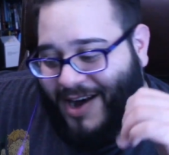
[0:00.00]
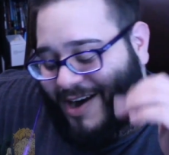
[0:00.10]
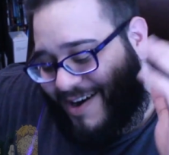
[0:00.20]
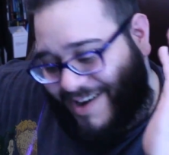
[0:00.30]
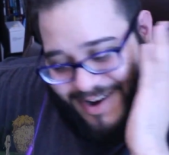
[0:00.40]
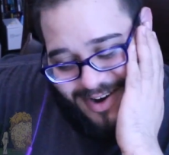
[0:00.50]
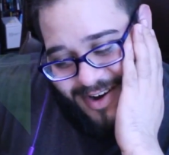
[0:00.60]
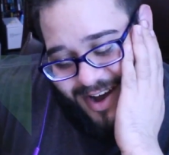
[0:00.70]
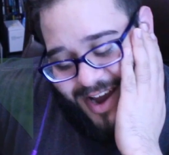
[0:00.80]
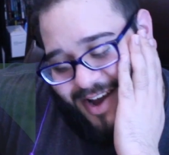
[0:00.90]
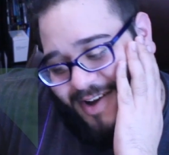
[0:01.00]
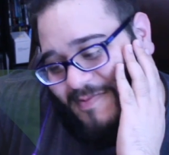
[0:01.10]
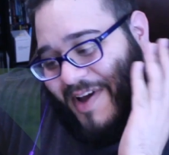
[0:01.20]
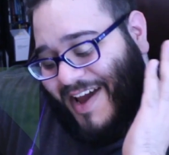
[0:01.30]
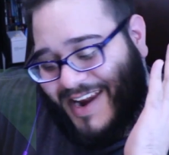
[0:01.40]
Oh, oh
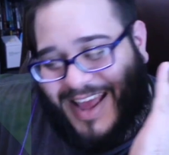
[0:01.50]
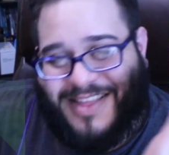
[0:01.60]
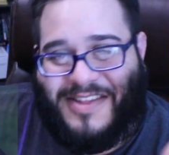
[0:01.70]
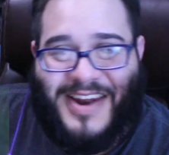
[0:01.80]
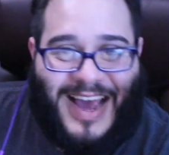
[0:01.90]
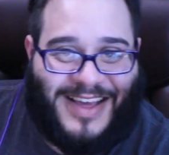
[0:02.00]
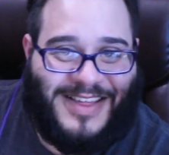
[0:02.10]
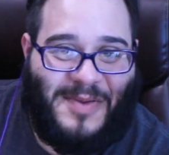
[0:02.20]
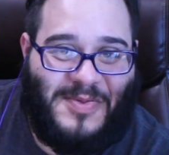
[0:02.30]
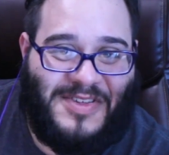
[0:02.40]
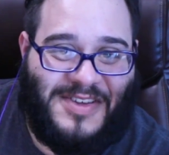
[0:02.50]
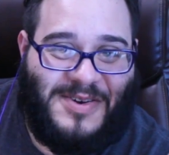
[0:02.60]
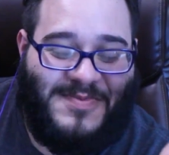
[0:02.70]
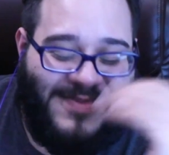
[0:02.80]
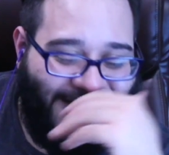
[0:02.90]
man, it's the next
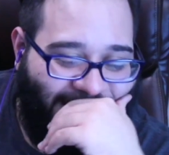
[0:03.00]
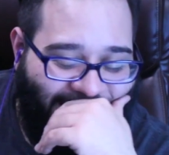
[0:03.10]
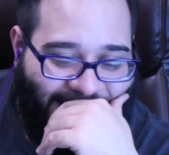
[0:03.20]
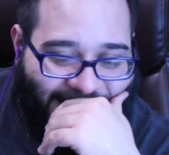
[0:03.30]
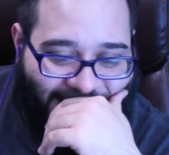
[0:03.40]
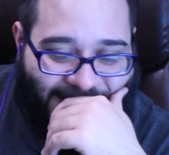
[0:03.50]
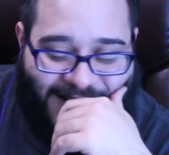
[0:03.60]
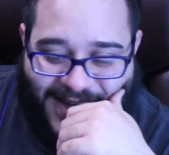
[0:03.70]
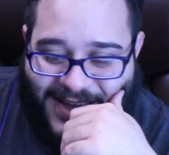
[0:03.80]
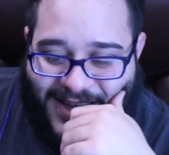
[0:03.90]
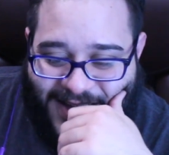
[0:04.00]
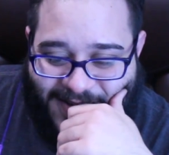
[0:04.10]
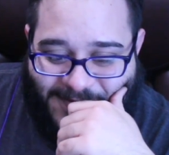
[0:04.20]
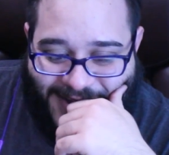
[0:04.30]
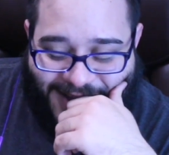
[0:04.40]
episode. Oh
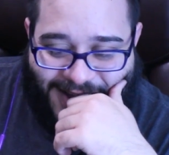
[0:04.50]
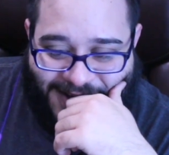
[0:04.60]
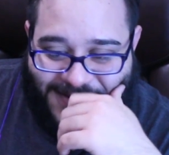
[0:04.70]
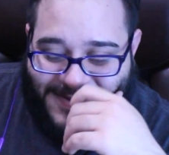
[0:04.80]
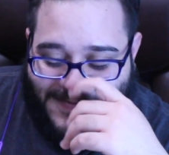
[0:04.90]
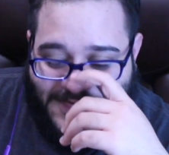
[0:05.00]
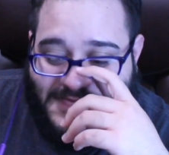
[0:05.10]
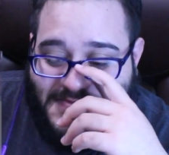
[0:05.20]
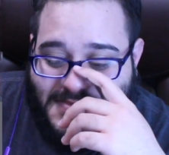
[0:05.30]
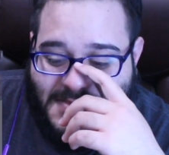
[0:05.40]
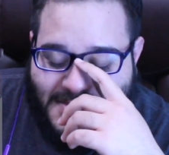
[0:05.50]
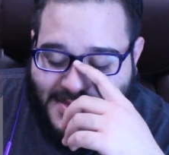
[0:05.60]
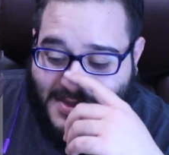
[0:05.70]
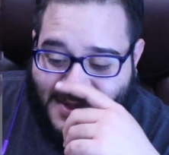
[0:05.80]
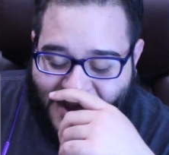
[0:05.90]
man,
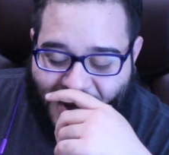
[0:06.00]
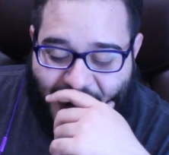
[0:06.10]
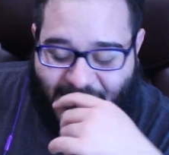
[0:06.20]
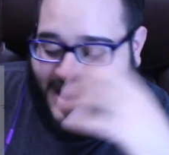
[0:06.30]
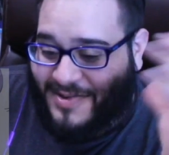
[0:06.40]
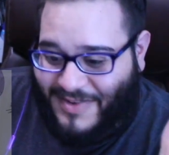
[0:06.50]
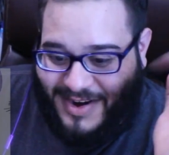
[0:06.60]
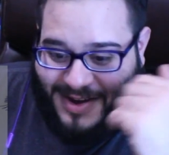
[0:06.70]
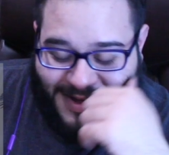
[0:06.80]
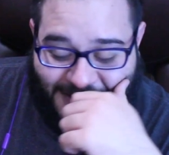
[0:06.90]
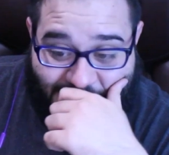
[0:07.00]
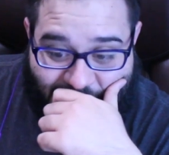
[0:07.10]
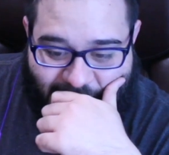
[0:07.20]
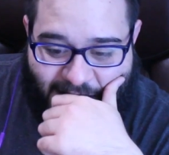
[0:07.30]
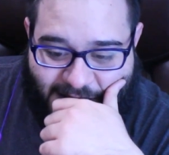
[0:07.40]
it is what it is
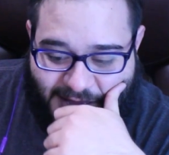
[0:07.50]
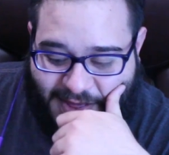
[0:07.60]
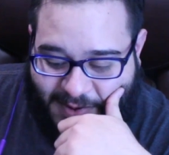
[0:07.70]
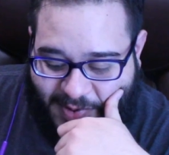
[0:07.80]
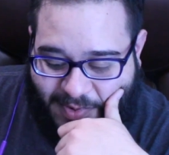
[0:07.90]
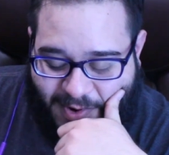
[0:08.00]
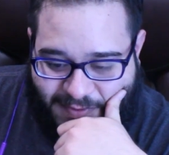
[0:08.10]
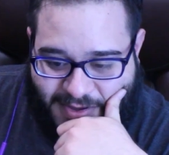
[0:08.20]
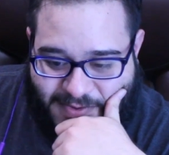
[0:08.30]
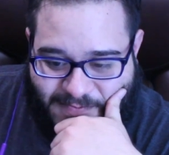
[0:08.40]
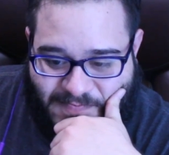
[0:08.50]
though. I think it's gonna be worth it.